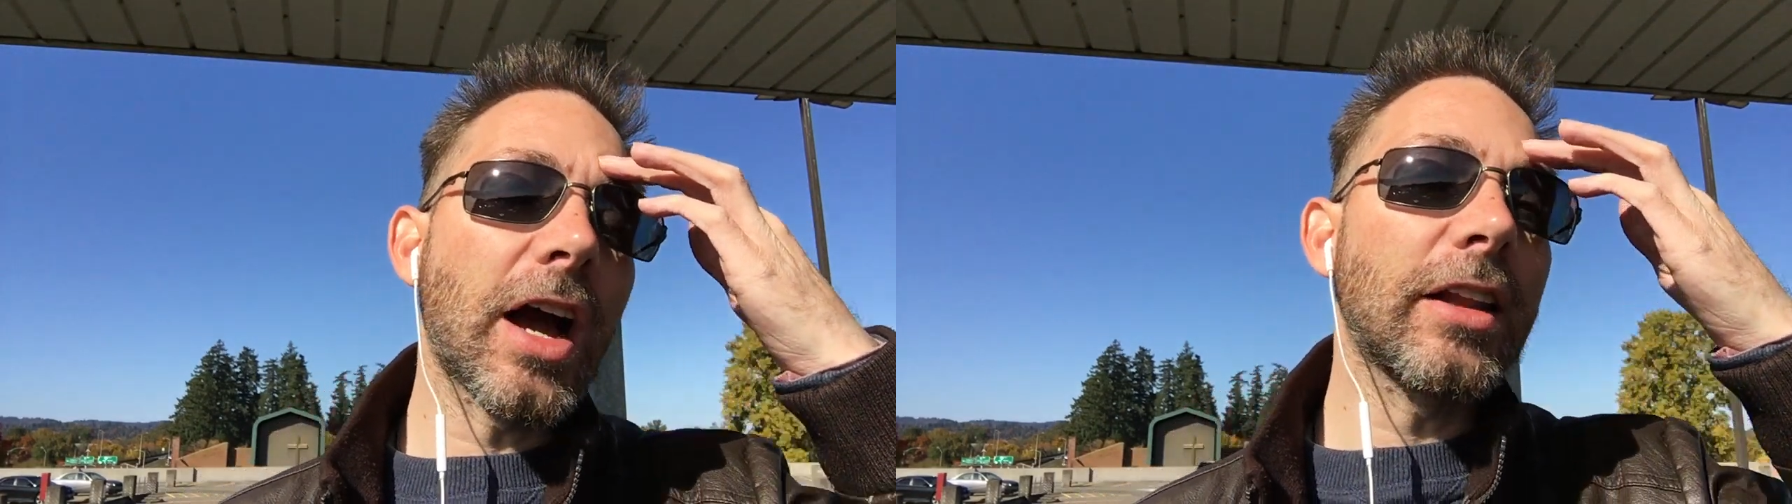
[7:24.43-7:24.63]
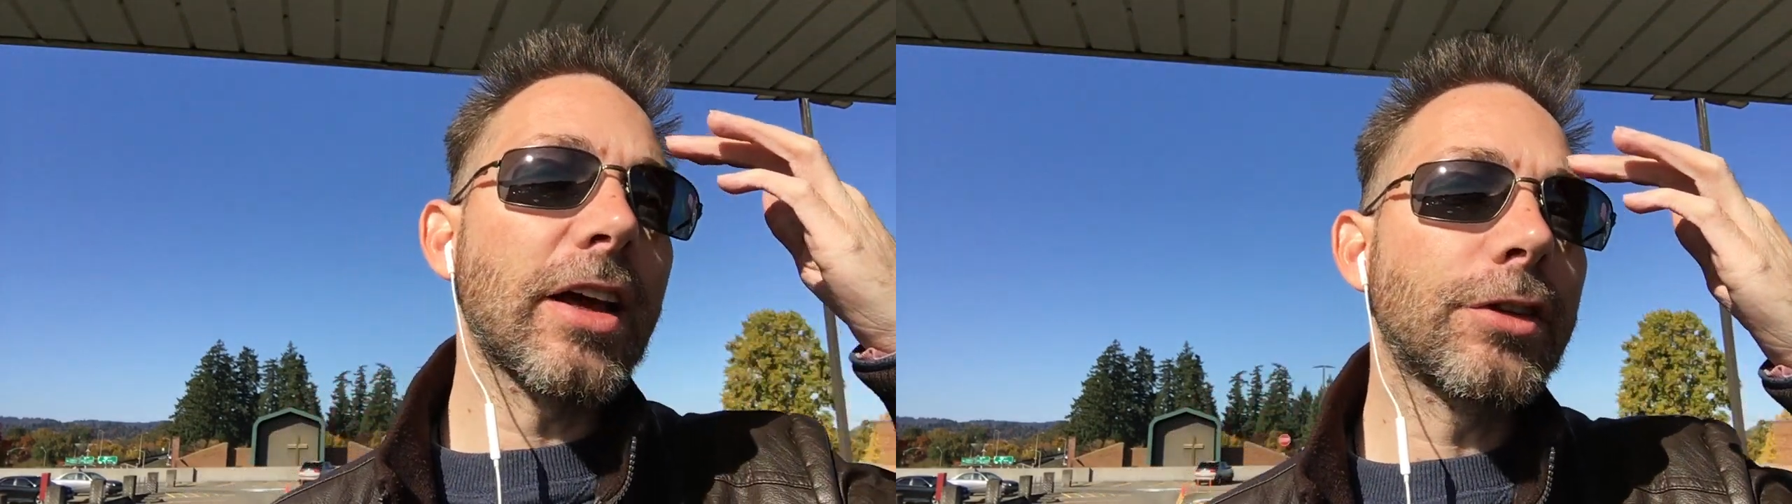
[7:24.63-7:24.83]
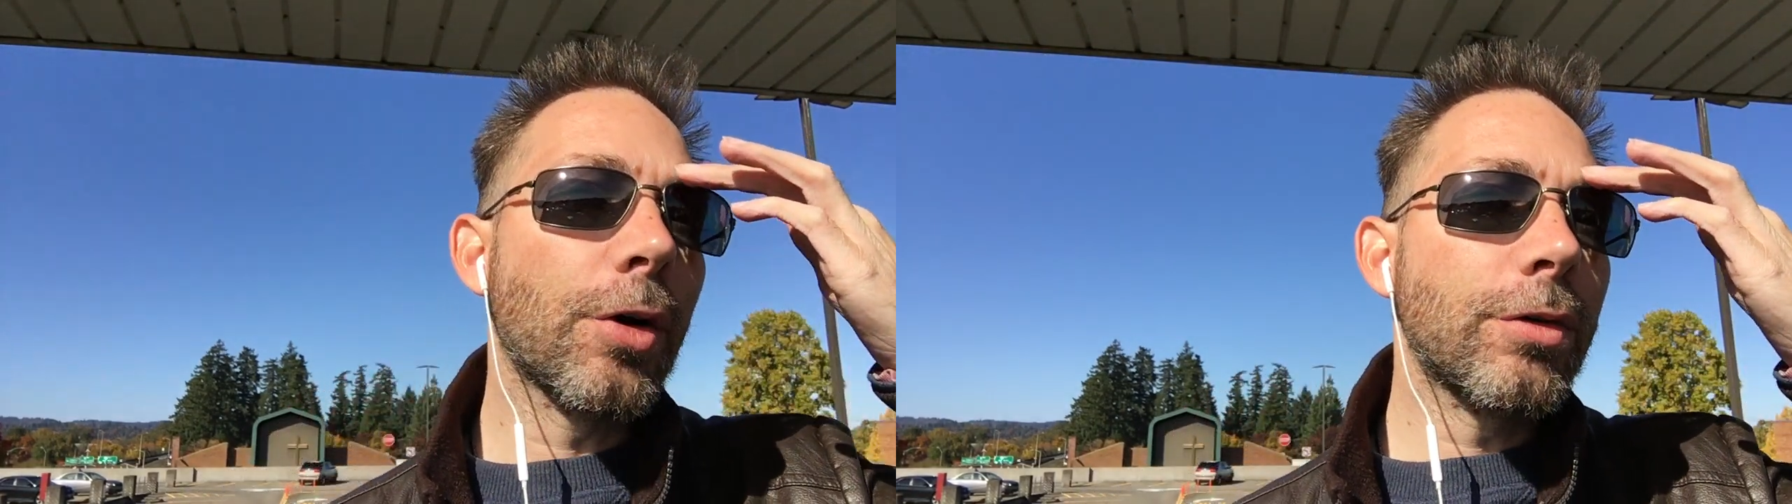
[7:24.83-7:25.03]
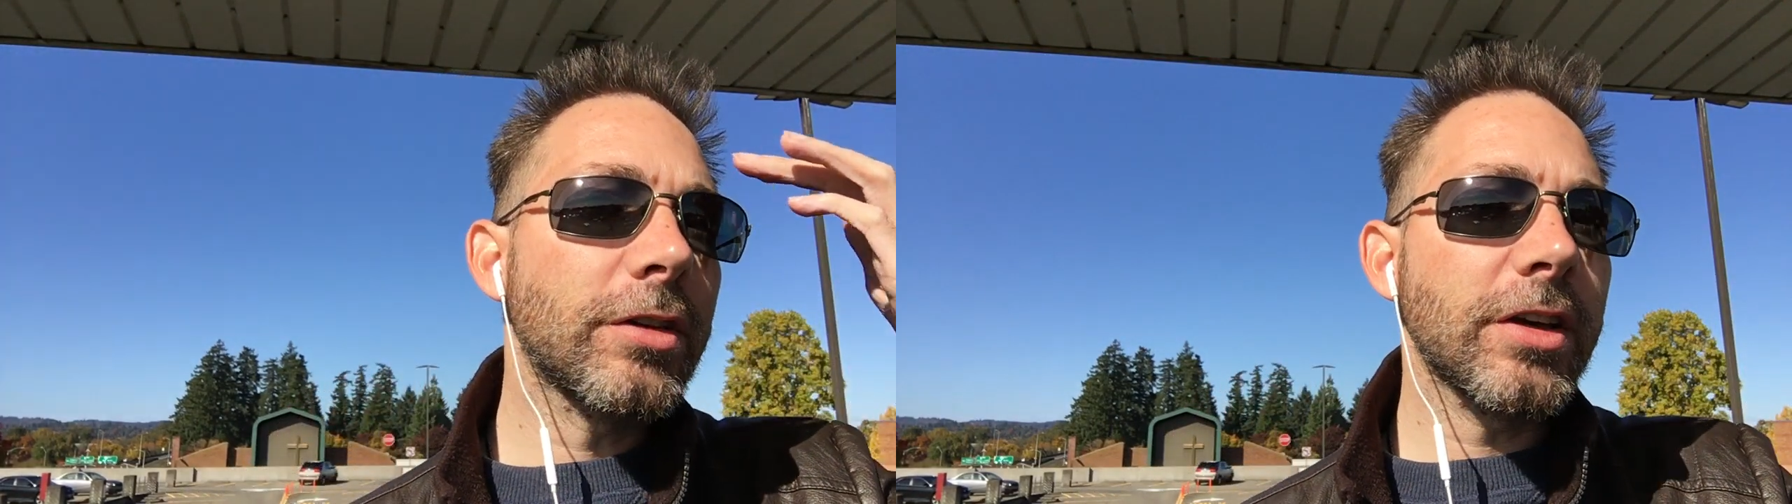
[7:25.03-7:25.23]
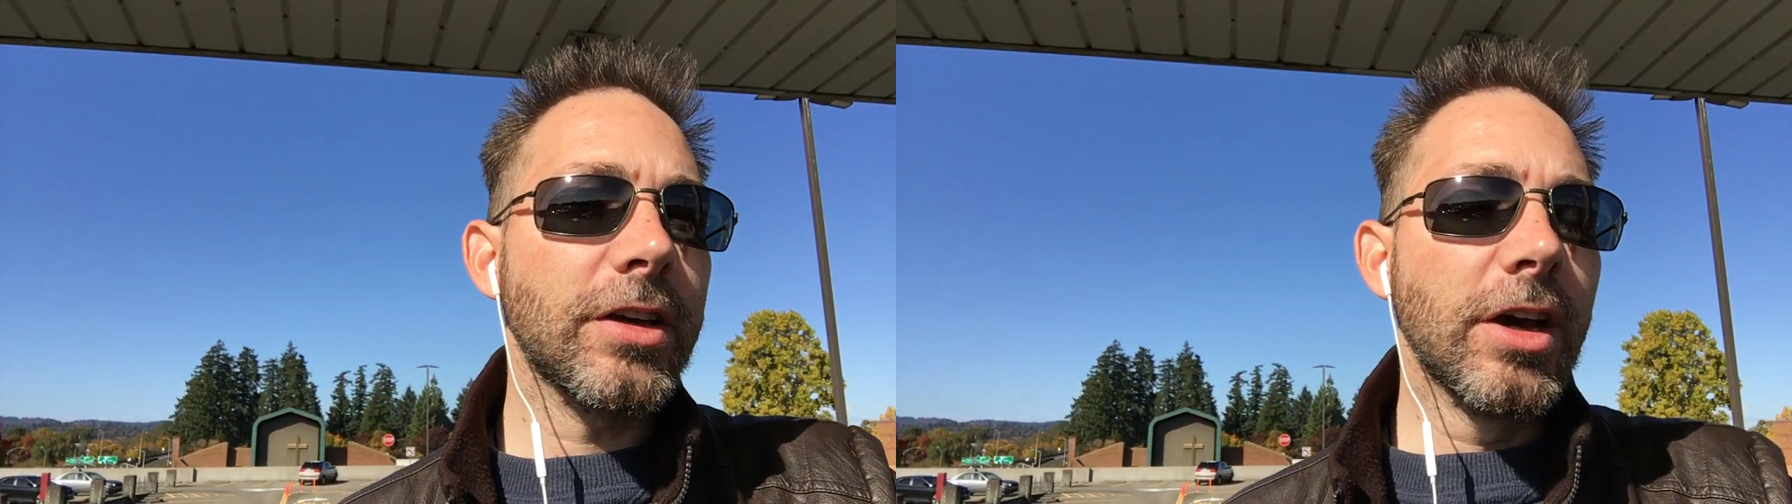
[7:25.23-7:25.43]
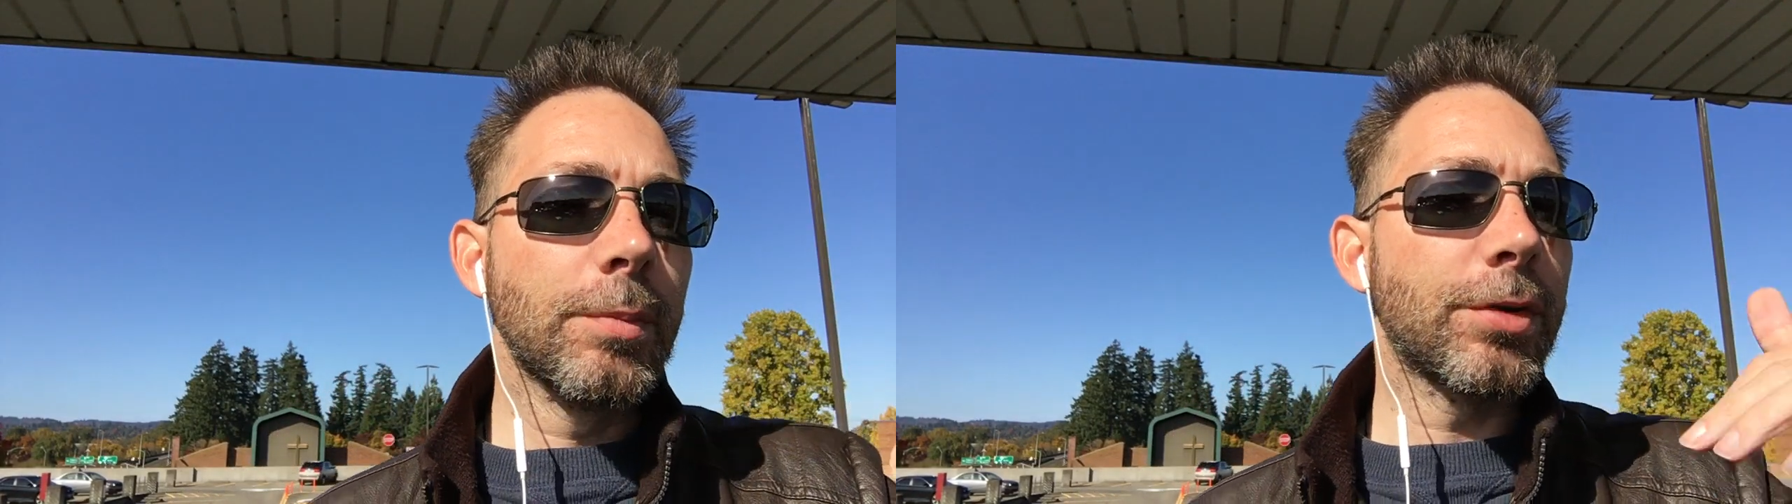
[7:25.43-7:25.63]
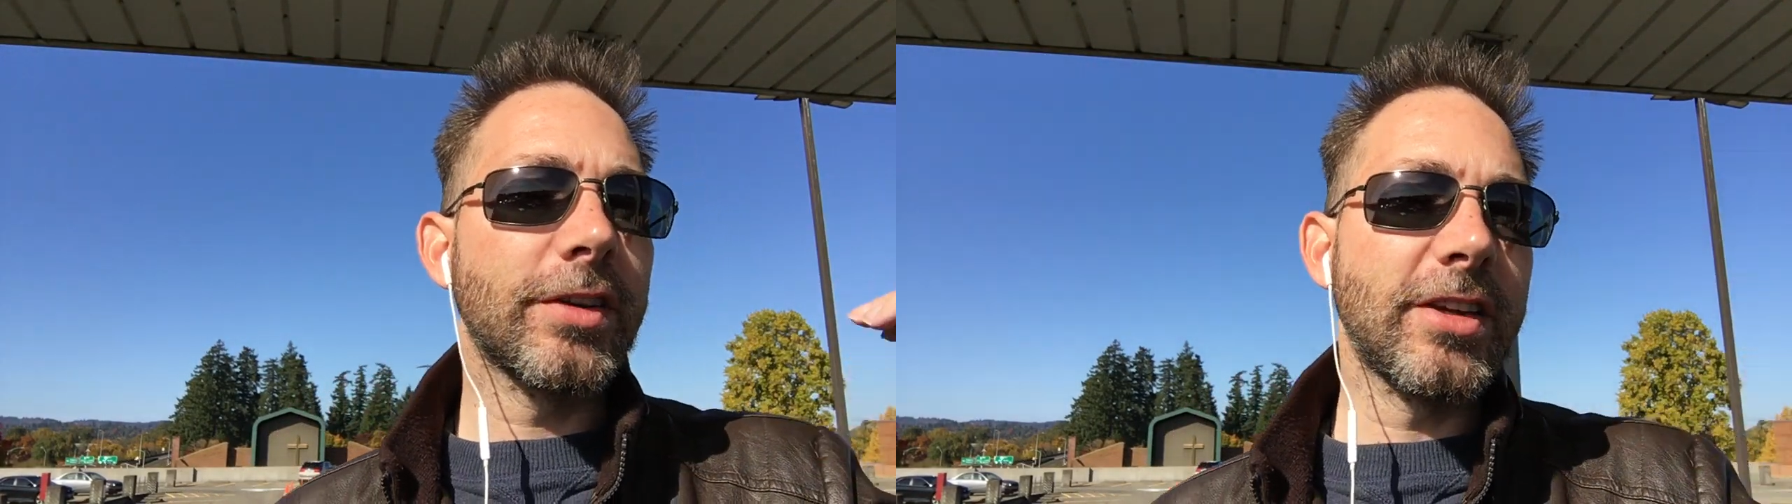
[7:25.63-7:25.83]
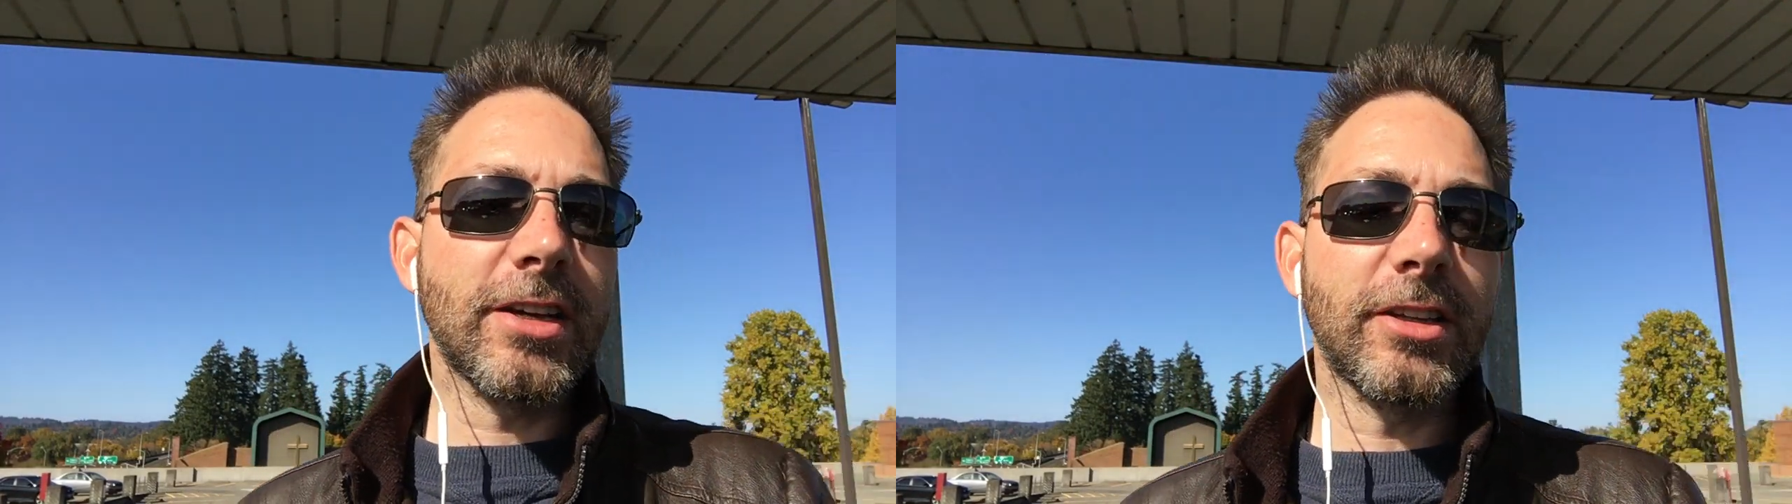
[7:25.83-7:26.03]
I like totally
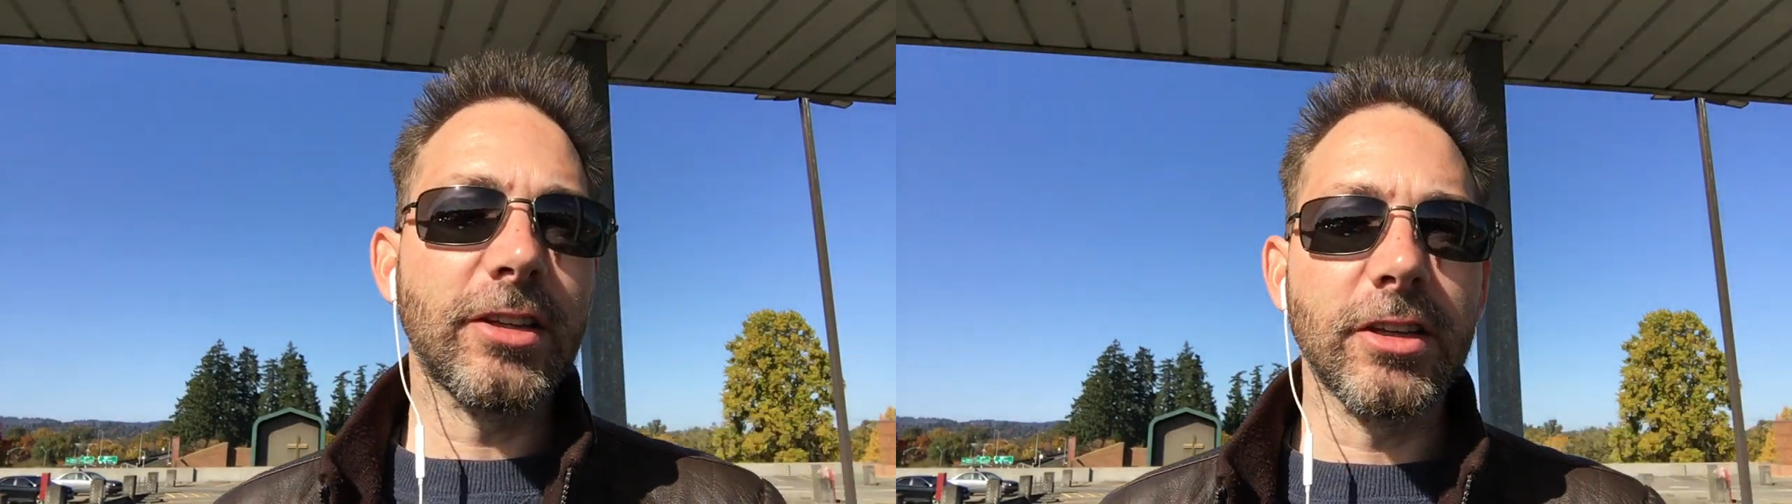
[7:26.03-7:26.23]
predicted